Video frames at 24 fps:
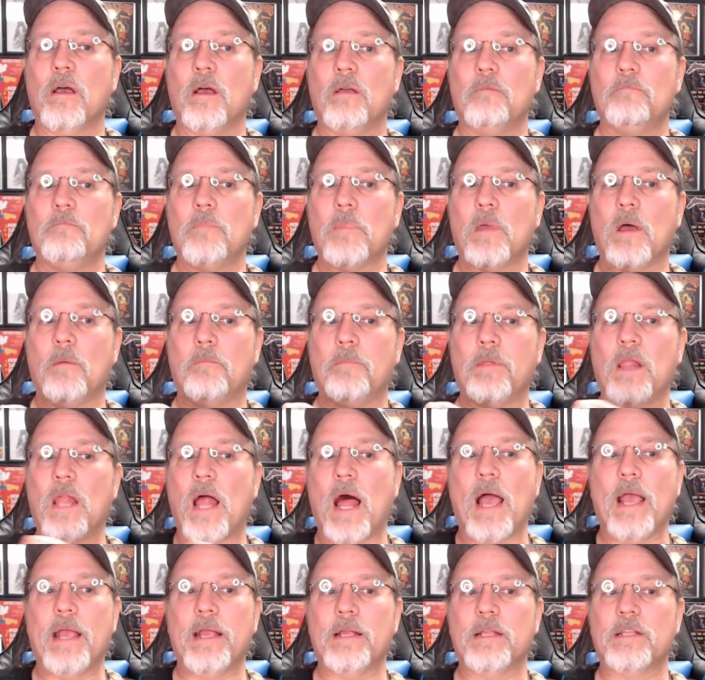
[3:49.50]

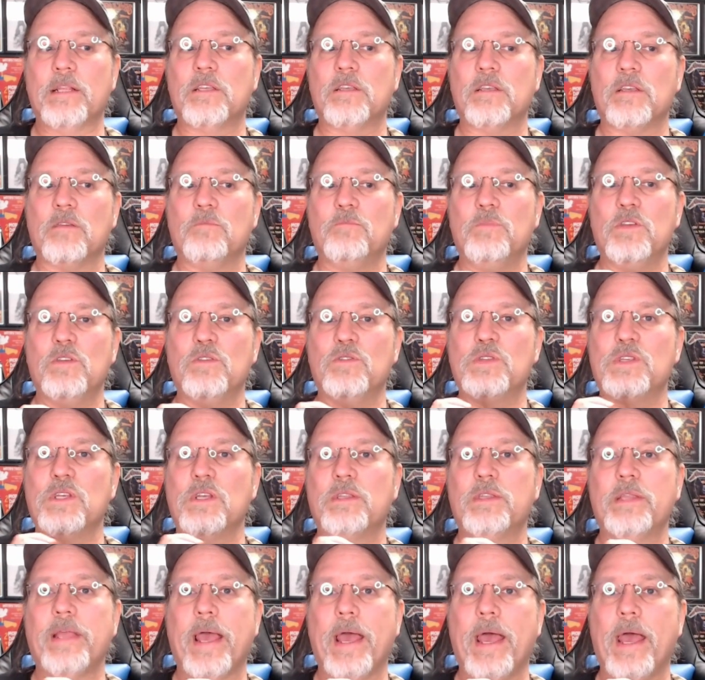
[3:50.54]
applying it to music
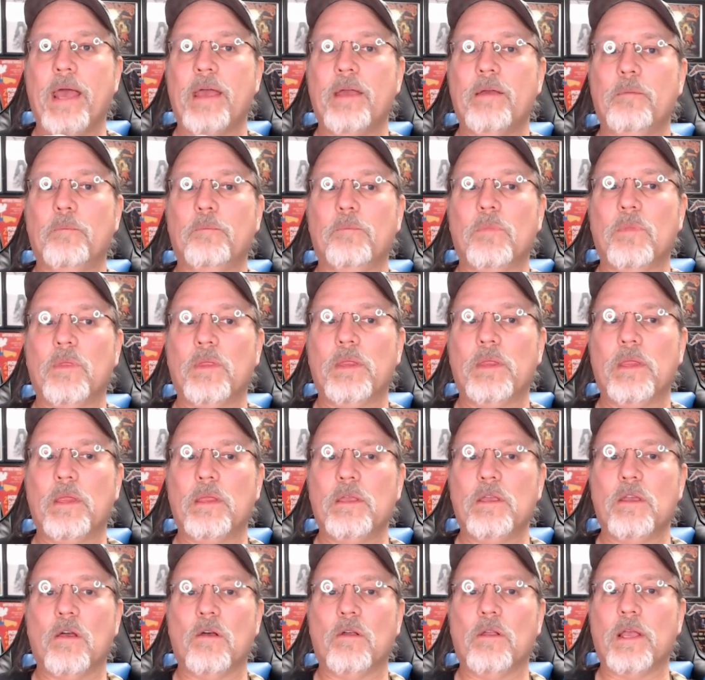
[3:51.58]
that,
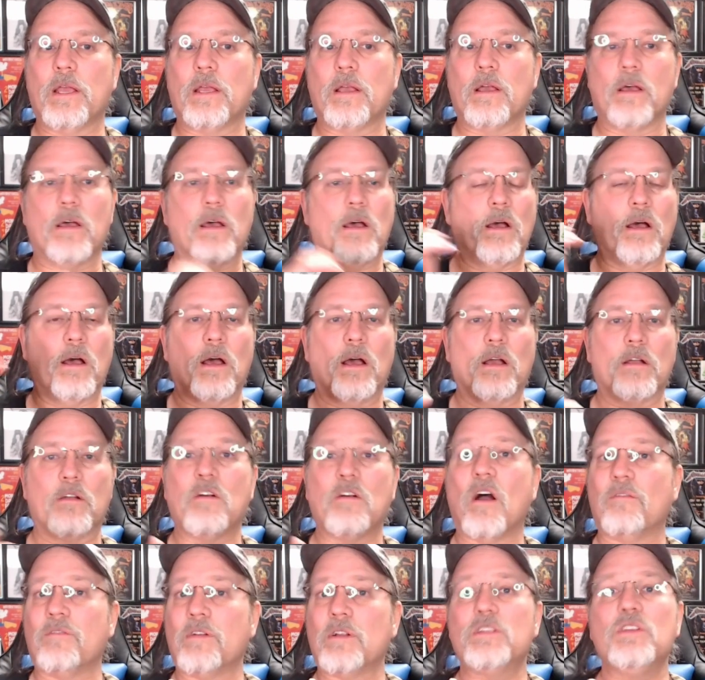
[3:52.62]
like a
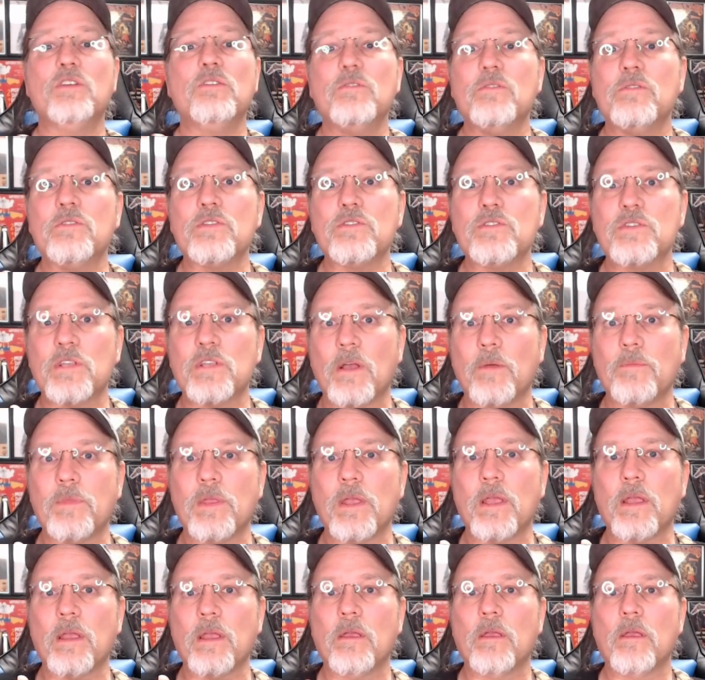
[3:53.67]
cover tune or
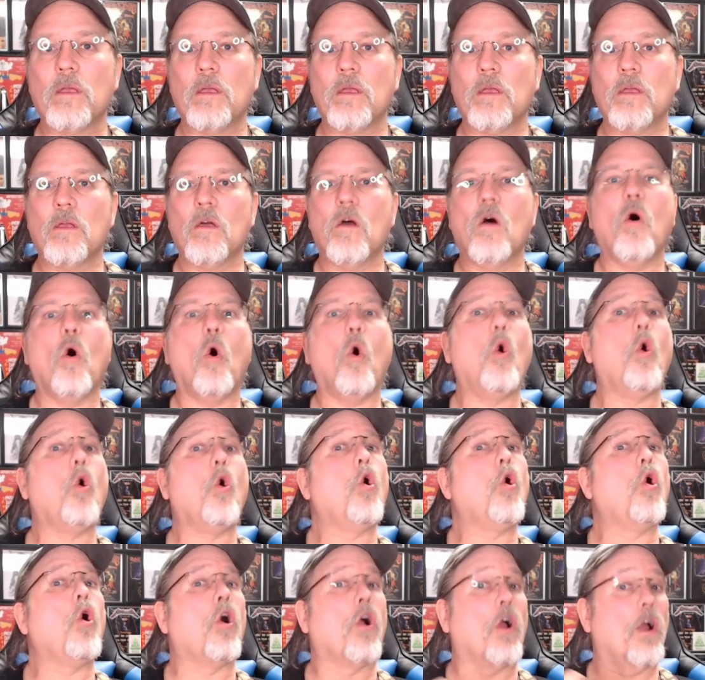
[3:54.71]
something,
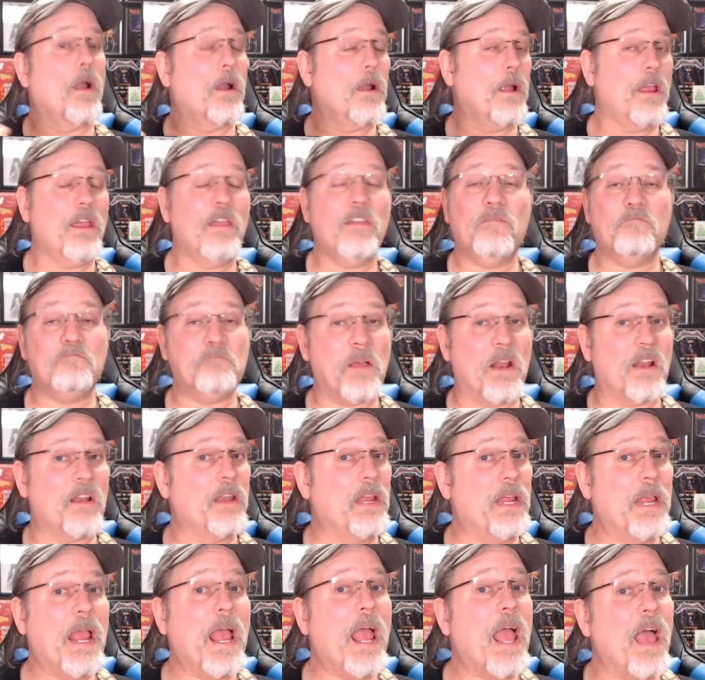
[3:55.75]
or better
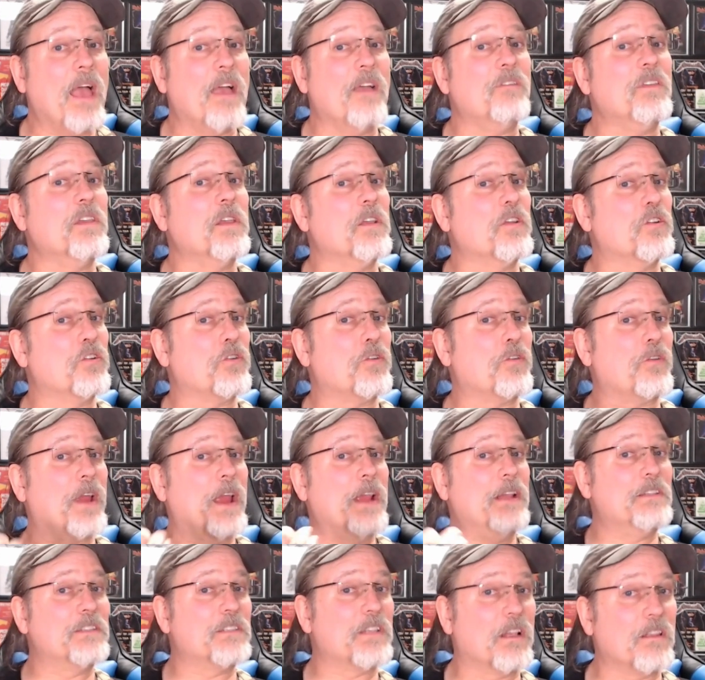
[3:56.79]
yet, if you can create
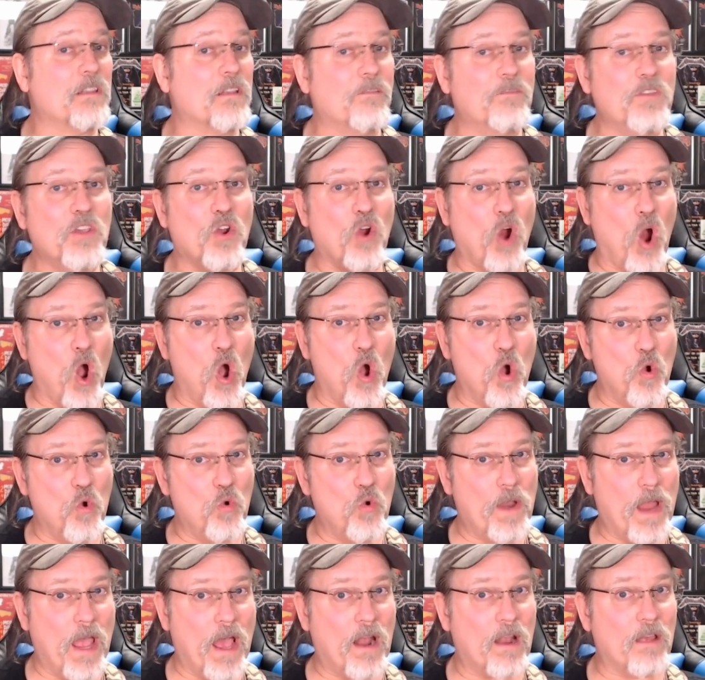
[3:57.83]
something of your own
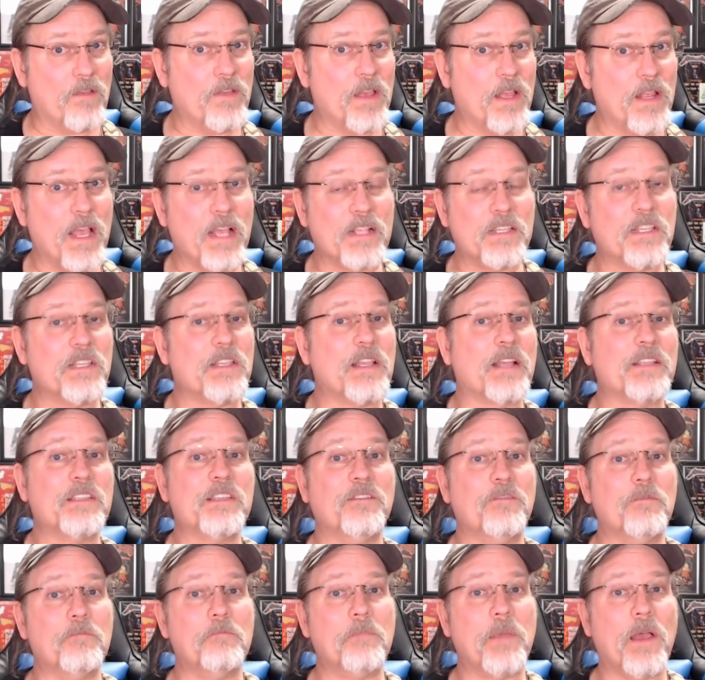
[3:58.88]
out of it, that's
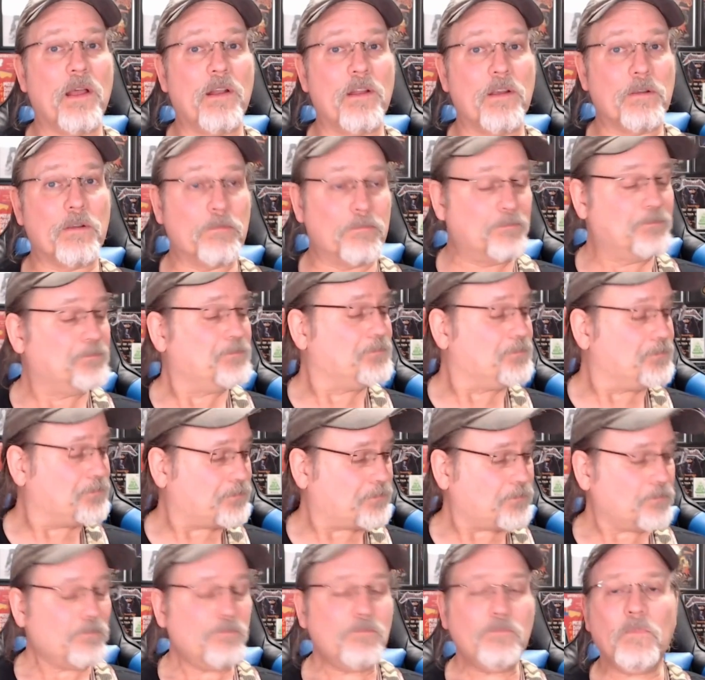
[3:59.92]
even better.
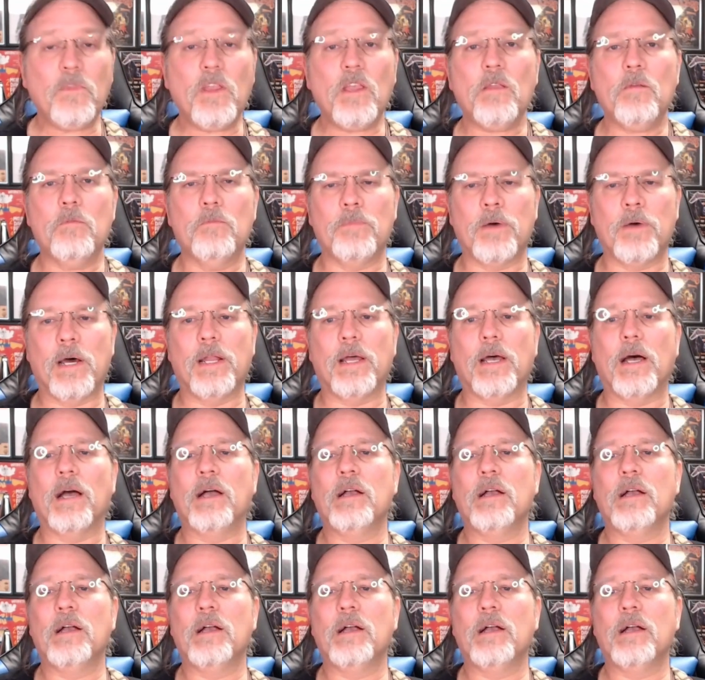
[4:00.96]
But